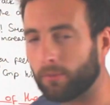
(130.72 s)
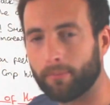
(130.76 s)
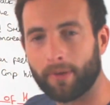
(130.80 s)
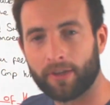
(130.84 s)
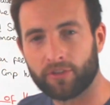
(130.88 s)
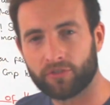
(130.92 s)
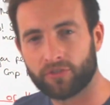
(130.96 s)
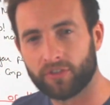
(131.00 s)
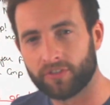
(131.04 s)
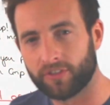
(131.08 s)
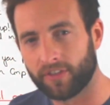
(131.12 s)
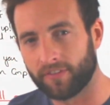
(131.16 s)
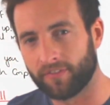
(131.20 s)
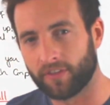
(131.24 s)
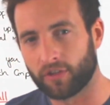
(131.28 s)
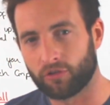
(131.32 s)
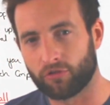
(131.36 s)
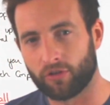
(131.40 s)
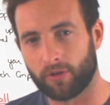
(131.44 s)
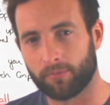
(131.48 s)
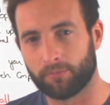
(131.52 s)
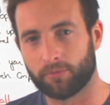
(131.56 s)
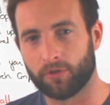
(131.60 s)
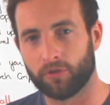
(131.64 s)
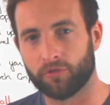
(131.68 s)
we mentioned in the
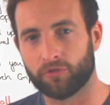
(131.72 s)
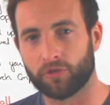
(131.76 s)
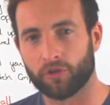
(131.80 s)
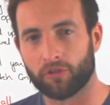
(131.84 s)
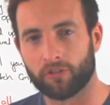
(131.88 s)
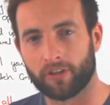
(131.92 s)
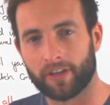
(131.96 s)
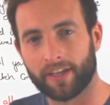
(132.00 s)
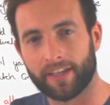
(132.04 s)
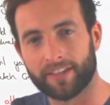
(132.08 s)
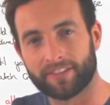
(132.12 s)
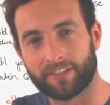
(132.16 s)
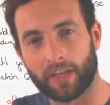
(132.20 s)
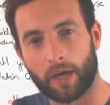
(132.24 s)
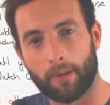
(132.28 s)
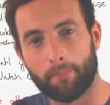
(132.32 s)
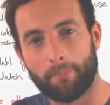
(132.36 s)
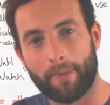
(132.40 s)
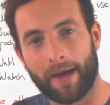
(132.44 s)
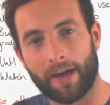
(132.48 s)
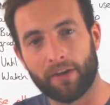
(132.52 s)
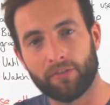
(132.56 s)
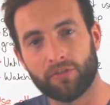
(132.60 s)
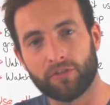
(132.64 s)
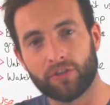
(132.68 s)
grip tutorial, it's
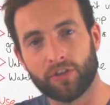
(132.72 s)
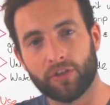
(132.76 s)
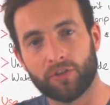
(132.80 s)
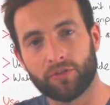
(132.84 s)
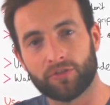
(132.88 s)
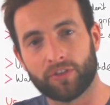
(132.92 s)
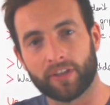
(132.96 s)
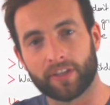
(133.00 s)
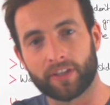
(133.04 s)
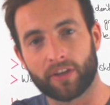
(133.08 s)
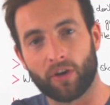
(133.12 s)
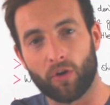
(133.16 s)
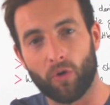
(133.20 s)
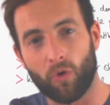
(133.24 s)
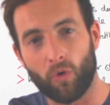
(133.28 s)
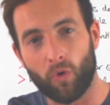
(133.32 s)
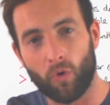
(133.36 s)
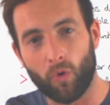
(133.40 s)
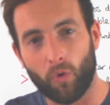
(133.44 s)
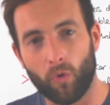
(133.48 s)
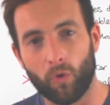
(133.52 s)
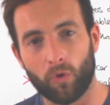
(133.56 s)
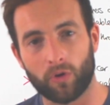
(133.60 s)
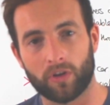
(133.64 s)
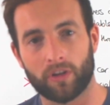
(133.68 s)
about using
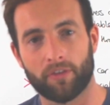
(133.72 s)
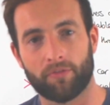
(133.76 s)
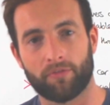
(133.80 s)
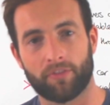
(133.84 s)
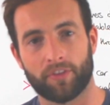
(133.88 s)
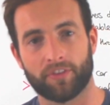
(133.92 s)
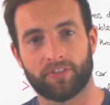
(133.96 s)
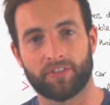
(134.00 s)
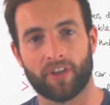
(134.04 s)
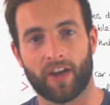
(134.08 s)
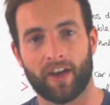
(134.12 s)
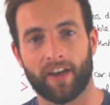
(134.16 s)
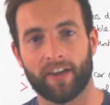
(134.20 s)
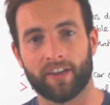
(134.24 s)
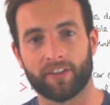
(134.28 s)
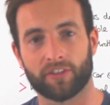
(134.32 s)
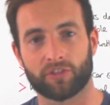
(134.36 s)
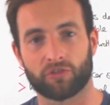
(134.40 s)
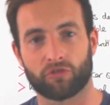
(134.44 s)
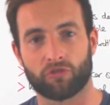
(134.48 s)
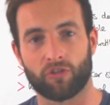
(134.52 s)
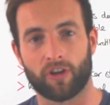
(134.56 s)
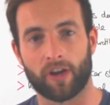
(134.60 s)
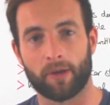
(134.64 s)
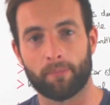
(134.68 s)
all of the
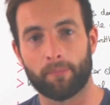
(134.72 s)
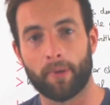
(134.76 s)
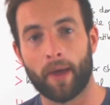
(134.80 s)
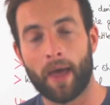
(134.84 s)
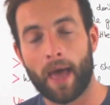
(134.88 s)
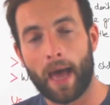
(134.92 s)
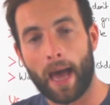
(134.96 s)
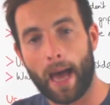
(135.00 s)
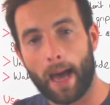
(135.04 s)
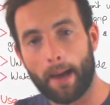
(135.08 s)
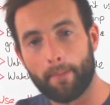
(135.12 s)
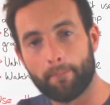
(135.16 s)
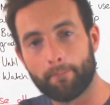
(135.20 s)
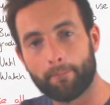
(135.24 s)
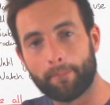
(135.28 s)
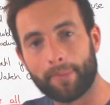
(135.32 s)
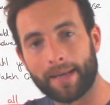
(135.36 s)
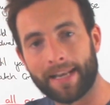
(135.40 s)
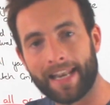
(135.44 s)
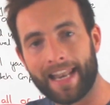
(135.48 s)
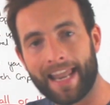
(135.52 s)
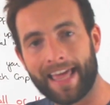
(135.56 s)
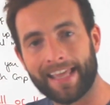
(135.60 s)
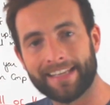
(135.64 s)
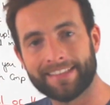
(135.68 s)
tyre's grip and
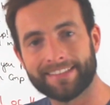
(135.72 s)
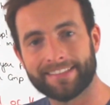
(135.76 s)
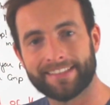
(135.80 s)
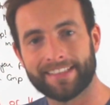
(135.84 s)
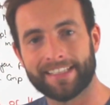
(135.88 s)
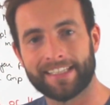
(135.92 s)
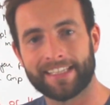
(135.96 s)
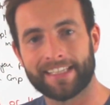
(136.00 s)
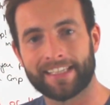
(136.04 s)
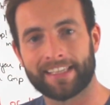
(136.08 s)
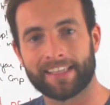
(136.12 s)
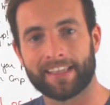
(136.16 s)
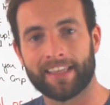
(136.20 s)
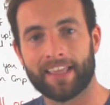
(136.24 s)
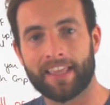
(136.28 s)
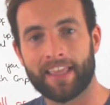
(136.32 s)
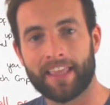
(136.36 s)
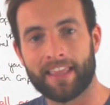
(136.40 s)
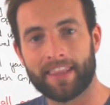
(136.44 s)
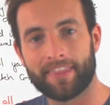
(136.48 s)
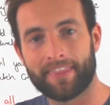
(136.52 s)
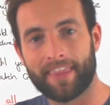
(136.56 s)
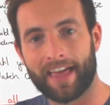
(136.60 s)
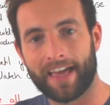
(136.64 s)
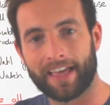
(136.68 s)
blending
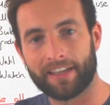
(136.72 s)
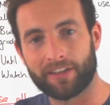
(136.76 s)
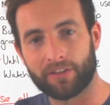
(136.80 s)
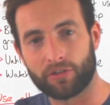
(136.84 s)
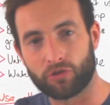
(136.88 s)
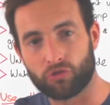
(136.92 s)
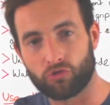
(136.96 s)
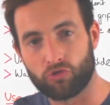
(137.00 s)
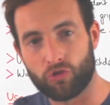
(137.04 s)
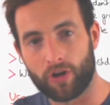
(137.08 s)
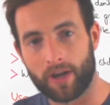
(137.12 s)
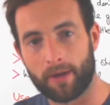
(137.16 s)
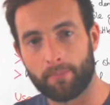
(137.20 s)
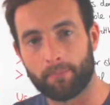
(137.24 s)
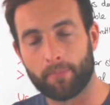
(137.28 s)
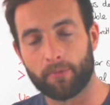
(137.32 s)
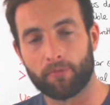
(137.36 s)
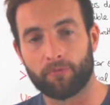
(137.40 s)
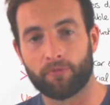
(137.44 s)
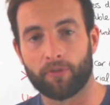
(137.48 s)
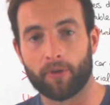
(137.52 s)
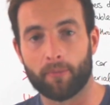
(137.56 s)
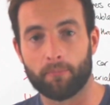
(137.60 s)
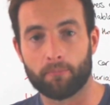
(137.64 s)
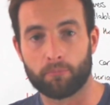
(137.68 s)
that grip
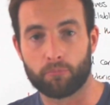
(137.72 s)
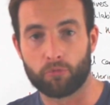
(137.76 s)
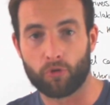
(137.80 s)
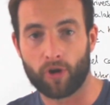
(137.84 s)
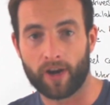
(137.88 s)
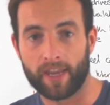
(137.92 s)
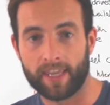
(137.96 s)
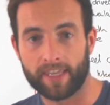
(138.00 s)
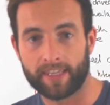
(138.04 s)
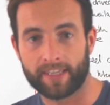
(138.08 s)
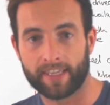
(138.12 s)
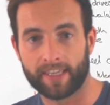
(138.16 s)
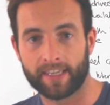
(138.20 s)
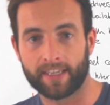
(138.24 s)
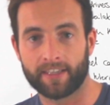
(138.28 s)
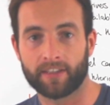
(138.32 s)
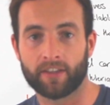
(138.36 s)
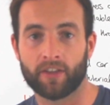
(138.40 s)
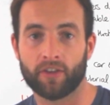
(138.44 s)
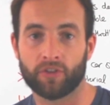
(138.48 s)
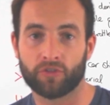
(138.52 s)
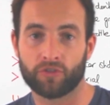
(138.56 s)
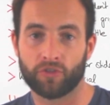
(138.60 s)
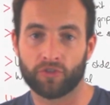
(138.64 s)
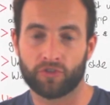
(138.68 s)
from
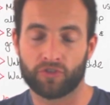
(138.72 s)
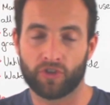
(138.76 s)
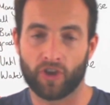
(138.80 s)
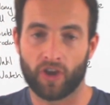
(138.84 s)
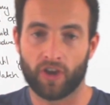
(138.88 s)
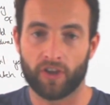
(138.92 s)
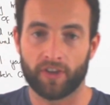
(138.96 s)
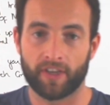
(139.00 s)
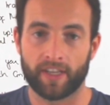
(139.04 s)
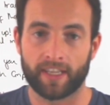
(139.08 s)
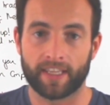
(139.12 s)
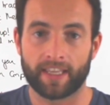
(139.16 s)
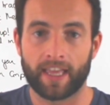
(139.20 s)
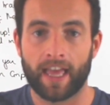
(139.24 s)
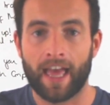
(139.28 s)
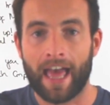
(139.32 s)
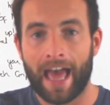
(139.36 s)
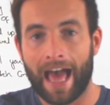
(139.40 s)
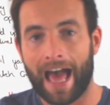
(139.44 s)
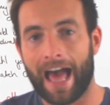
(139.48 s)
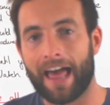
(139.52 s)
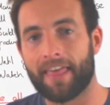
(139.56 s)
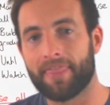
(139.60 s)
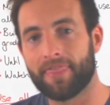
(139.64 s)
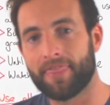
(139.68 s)
braking to turning
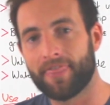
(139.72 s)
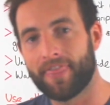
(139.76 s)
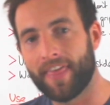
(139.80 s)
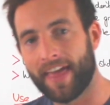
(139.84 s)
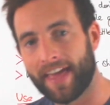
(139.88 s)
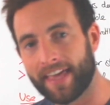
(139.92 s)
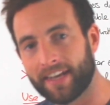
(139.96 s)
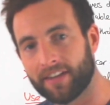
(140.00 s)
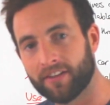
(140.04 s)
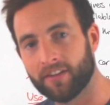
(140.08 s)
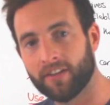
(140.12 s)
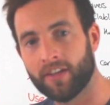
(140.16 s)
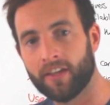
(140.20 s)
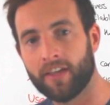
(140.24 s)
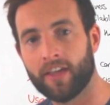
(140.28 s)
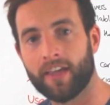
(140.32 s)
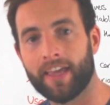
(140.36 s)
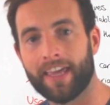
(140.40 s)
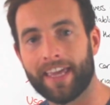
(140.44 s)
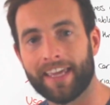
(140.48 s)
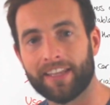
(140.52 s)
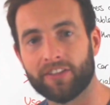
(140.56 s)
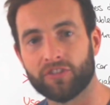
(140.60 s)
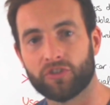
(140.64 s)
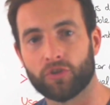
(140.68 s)
and then
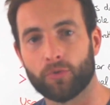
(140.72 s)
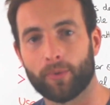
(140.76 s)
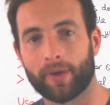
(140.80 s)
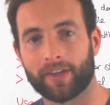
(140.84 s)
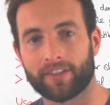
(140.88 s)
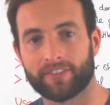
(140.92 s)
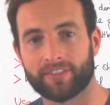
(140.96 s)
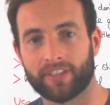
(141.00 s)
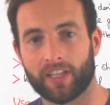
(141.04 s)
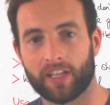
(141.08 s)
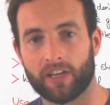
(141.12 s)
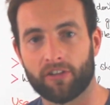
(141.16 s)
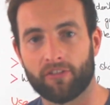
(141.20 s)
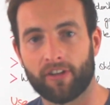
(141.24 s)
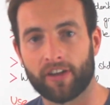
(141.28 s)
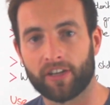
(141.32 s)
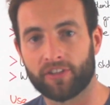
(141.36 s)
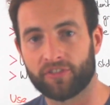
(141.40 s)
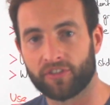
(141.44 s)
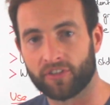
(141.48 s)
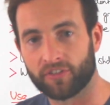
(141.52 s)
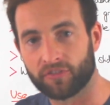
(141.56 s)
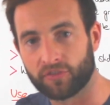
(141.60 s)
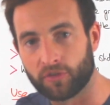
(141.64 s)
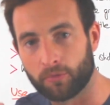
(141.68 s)
into
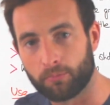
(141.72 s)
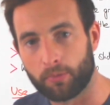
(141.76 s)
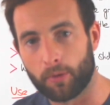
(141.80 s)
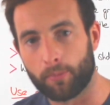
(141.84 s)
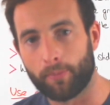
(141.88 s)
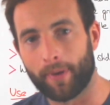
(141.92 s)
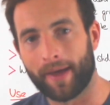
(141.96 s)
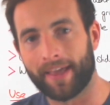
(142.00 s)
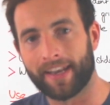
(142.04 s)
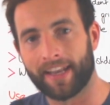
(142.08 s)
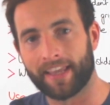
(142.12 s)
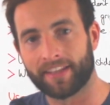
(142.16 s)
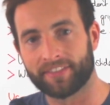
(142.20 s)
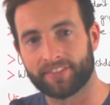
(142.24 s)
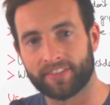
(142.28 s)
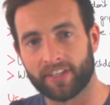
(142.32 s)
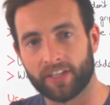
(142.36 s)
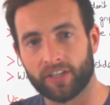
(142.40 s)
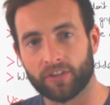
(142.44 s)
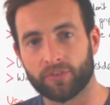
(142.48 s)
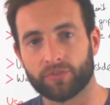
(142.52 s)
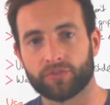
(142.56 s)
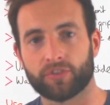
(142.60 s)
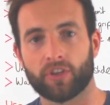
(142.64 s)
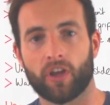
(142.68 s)
acceleration to propel
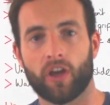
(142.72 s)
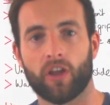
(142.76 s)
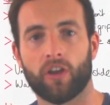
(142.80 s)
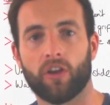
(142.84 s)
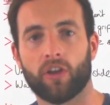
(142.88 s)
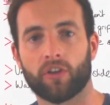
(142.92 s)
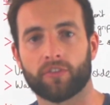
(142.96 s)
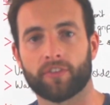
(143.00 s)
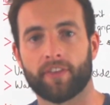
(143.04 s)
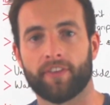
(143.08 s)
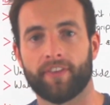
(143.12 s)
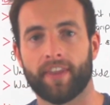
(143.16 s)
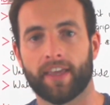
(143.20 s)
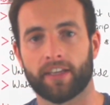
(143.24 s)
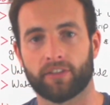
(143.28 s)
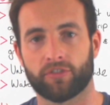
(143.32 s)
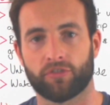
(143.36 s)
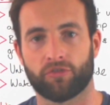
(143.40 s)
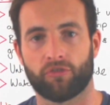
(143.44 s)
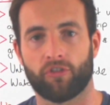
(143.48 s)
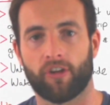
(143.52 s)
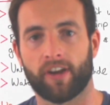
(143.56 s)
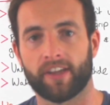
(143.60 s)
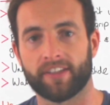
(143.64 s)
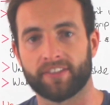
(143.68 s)
ourselves along the next
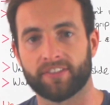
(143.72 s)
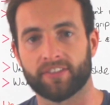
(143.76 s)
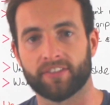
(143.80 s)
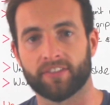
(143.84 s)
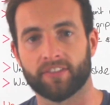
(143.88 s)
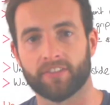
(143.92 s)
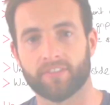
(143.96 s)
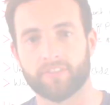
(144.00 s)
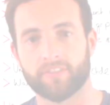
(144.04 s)
straight.